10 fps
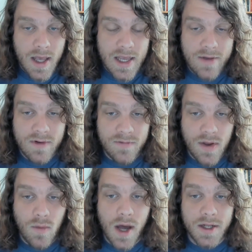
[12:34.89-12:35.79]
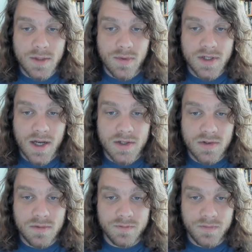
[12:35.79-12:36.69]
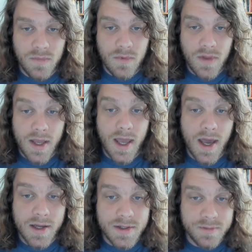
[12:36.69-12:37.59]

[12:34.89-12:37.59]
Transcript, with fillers: even if they wanted to protect you, they can't,